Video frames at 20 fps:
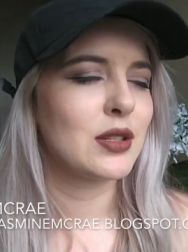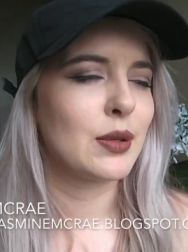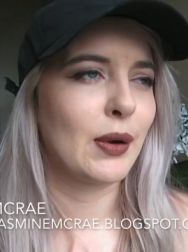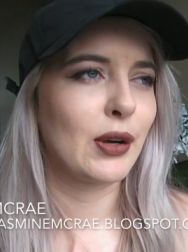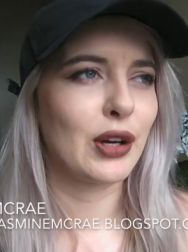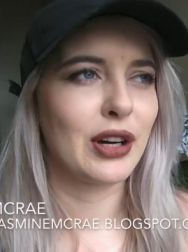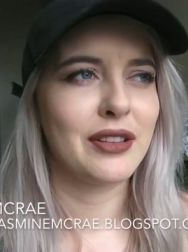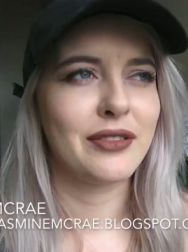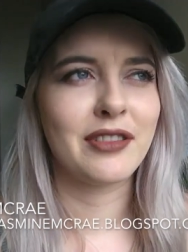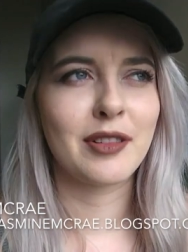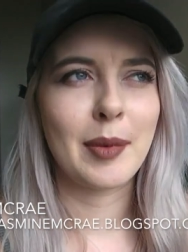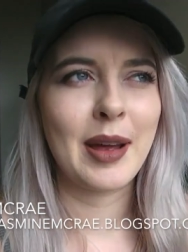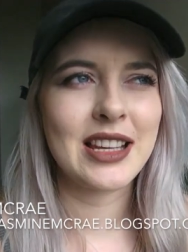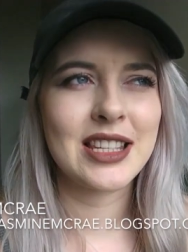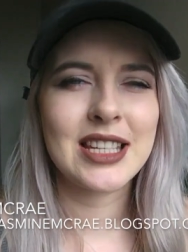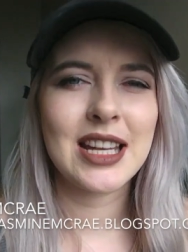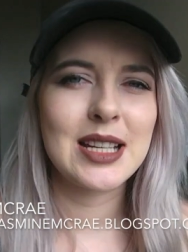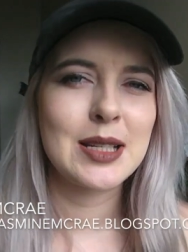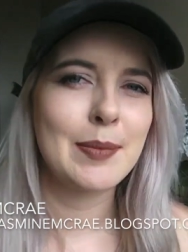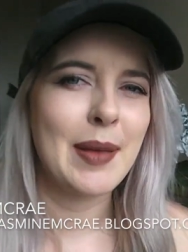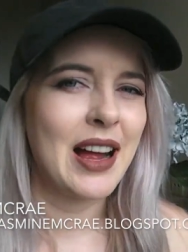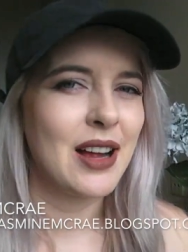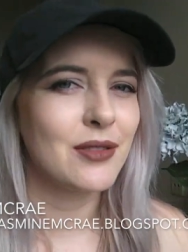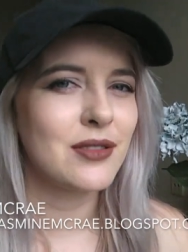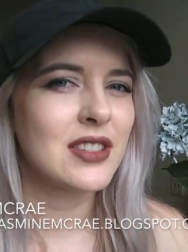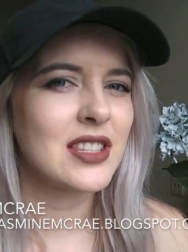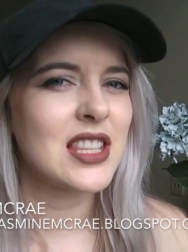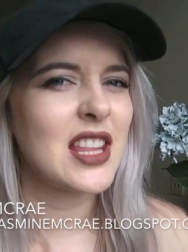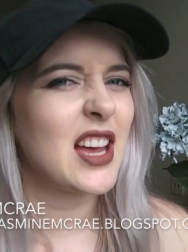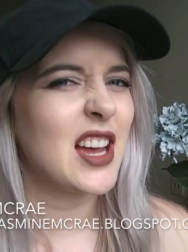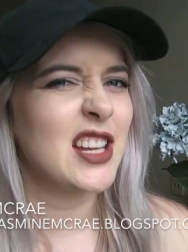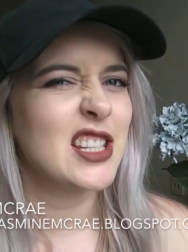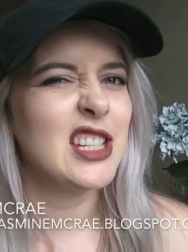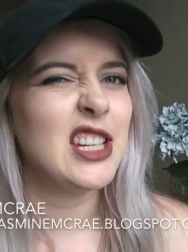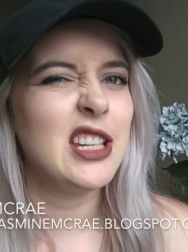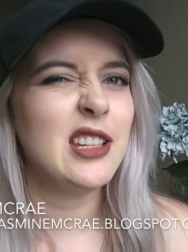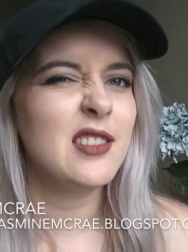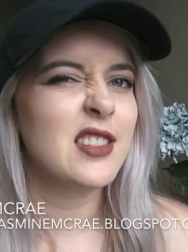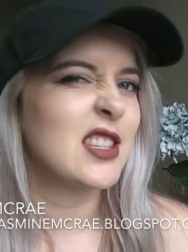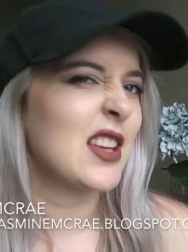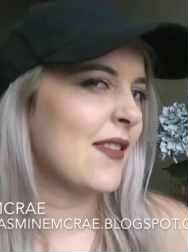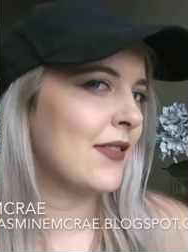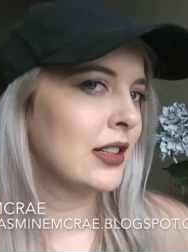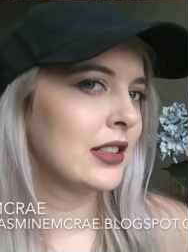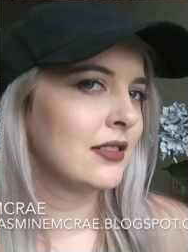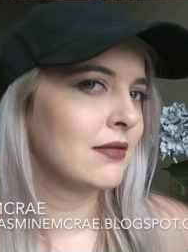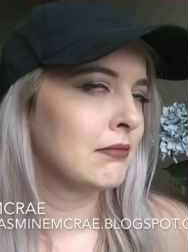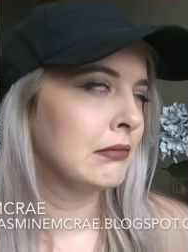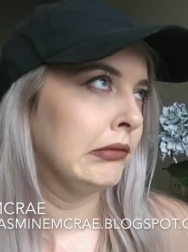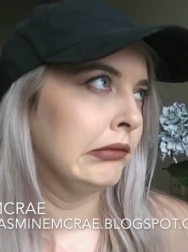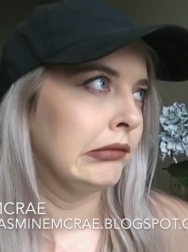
So I got it for about £6.37.